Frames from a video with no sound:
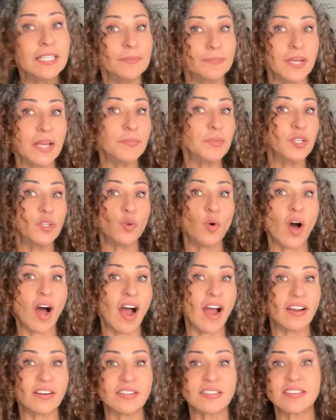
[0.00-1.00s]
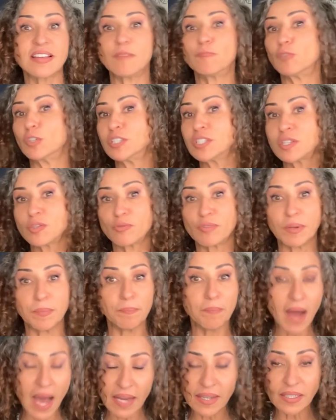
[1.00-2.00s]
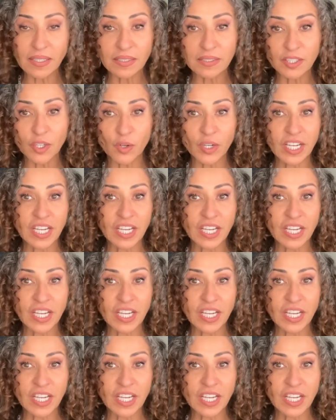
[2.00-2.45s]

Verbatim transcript: Maybe you hired someone to remodel your